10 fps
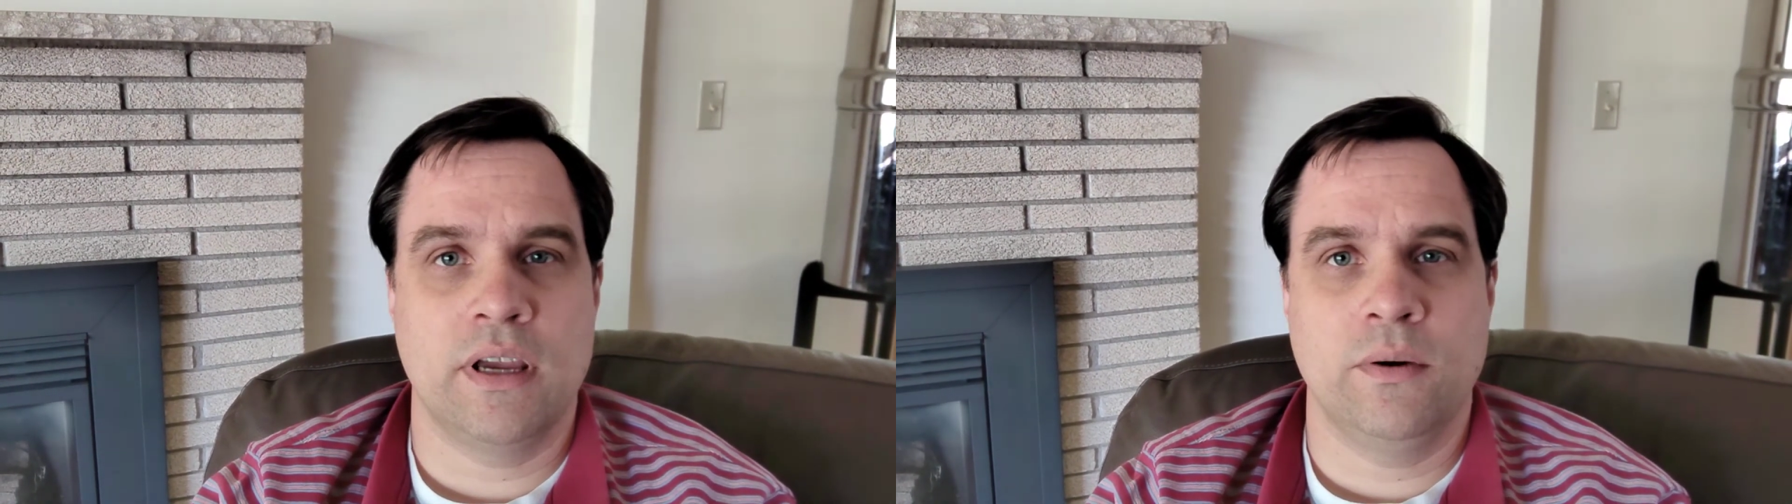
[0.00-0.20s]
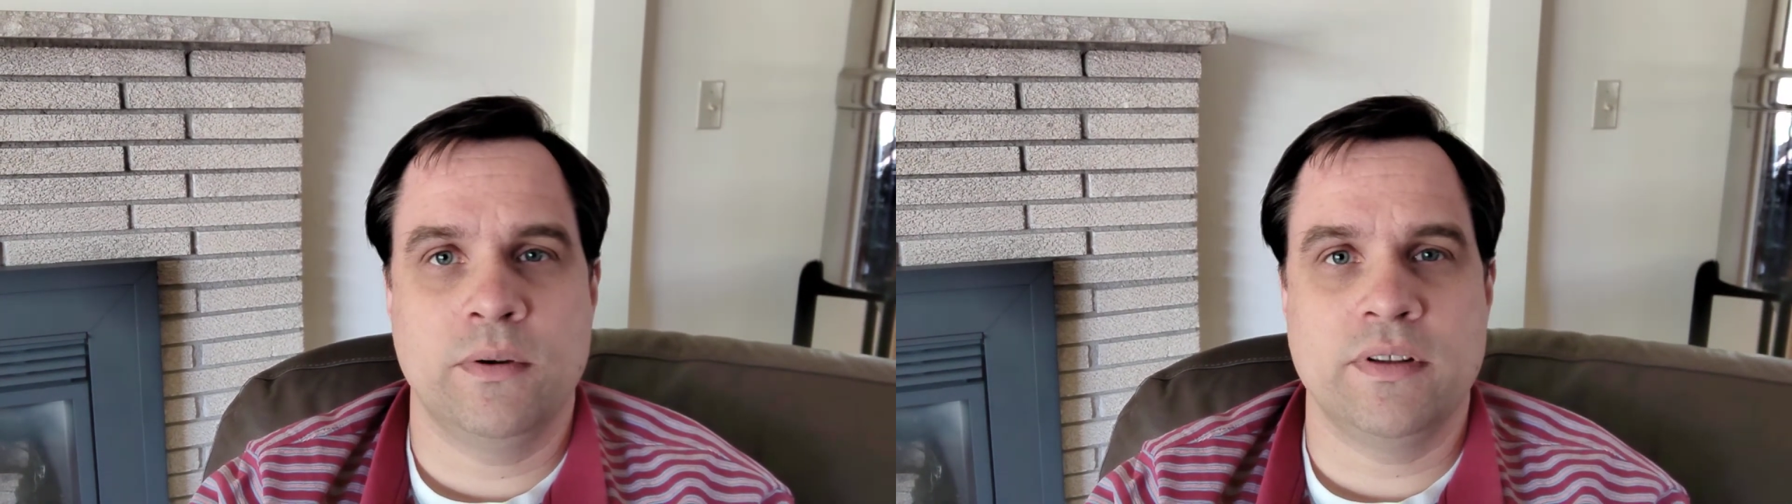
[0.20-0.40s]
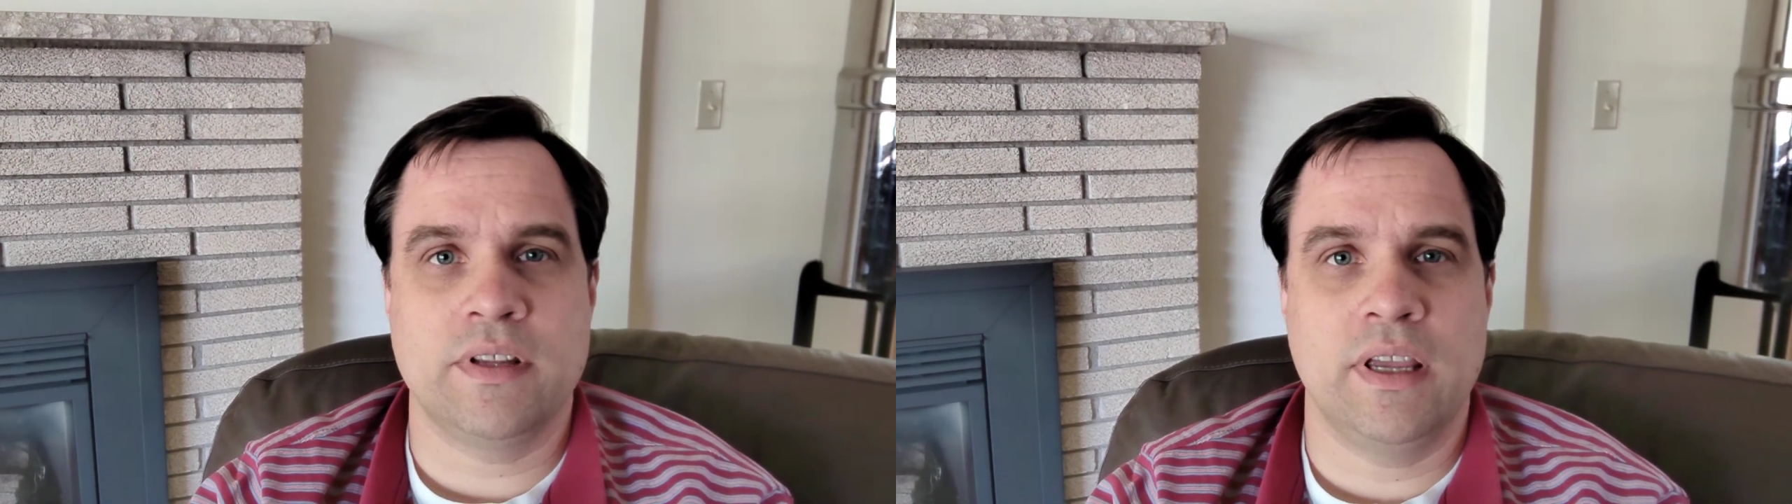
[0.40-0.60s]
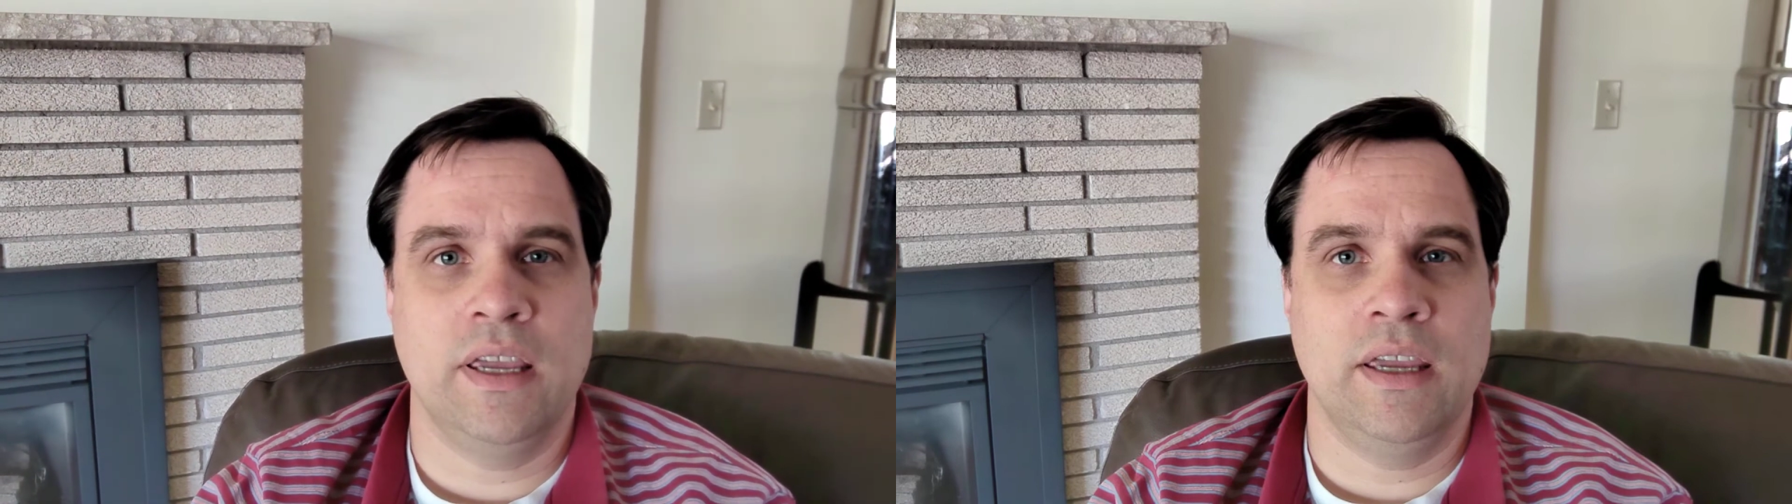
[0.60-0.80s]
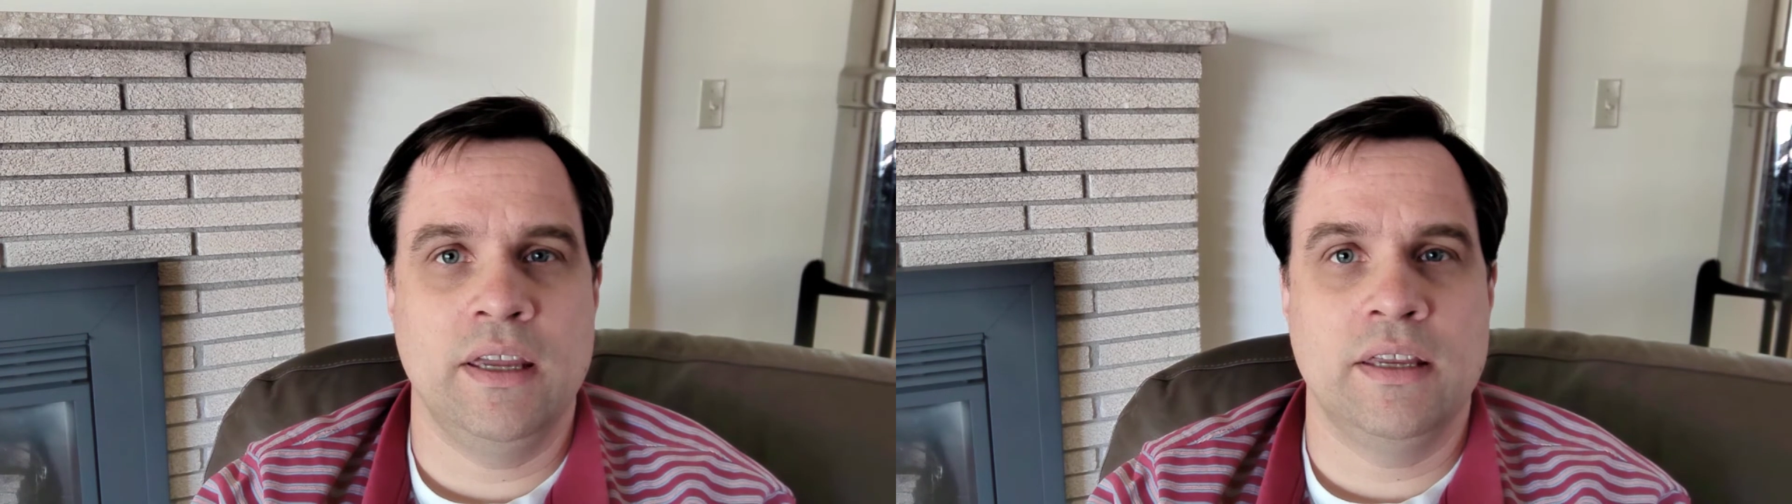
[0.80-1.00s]
I was
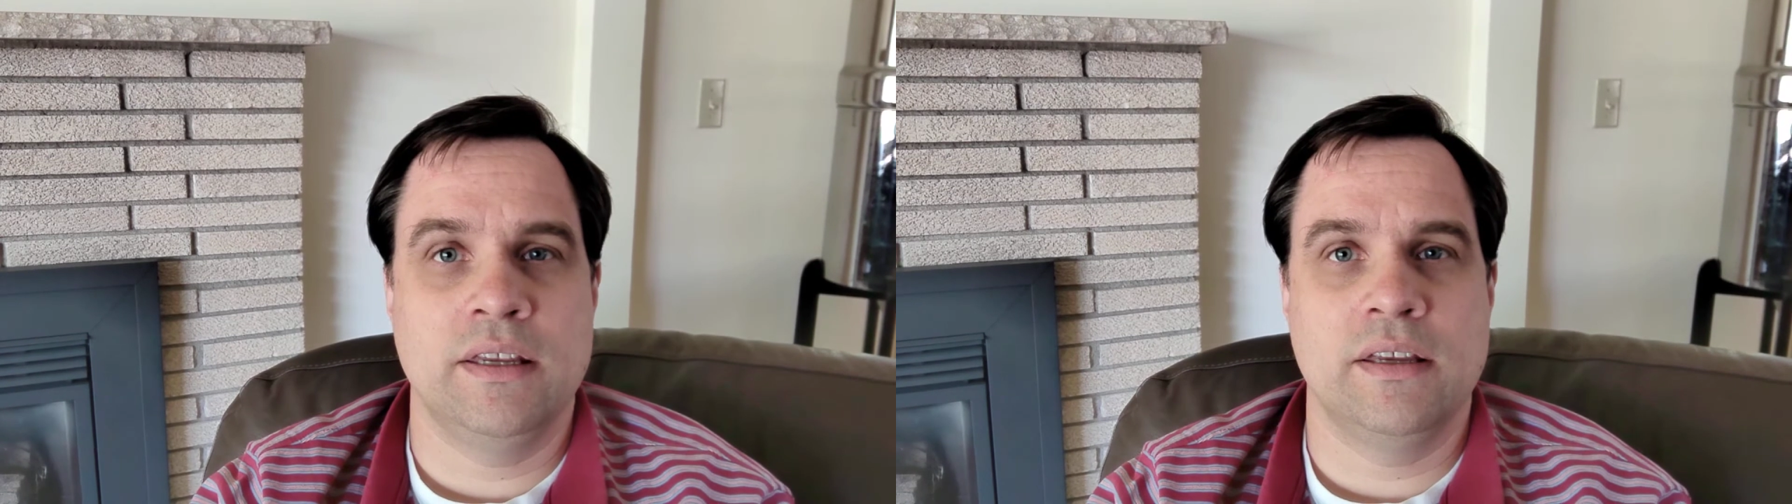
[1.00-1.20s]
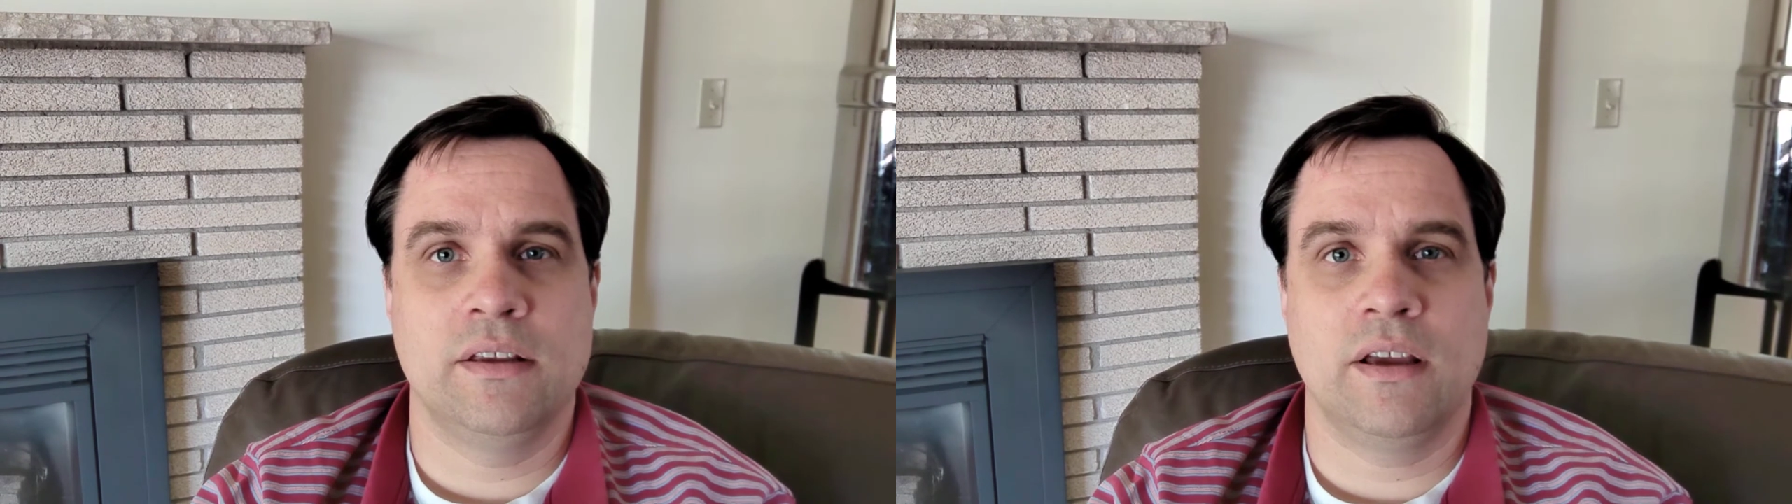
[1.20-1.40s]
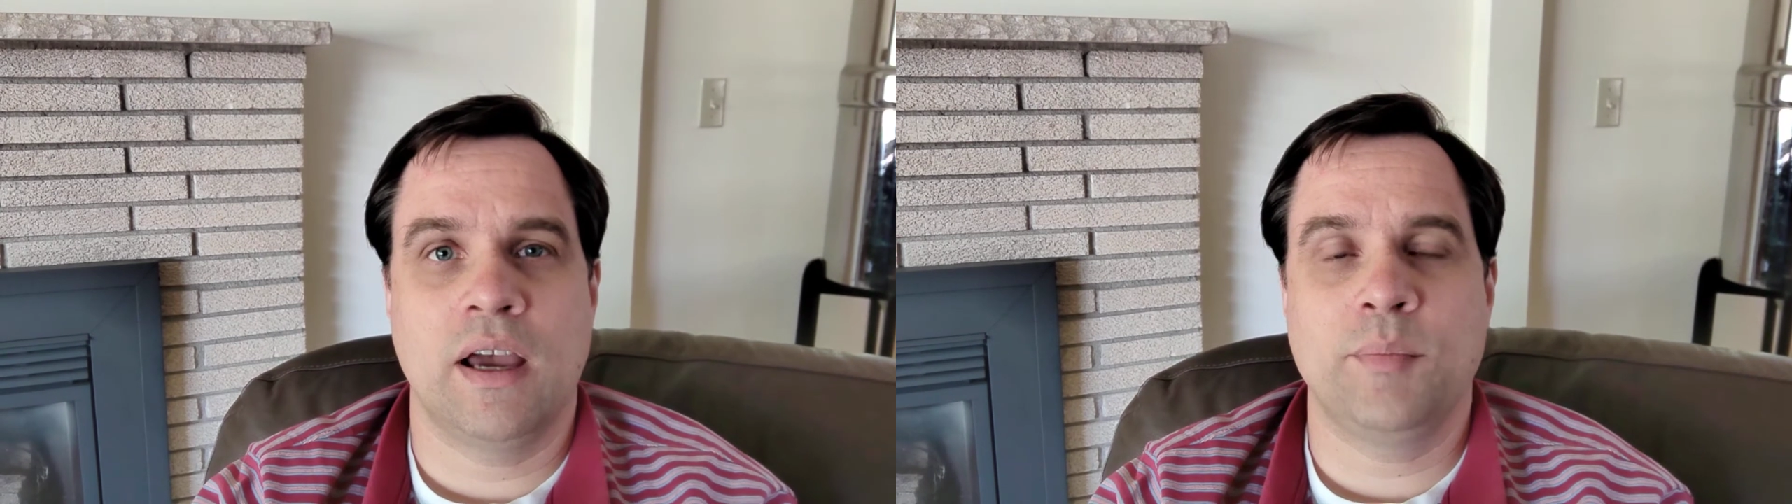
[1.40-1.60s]
a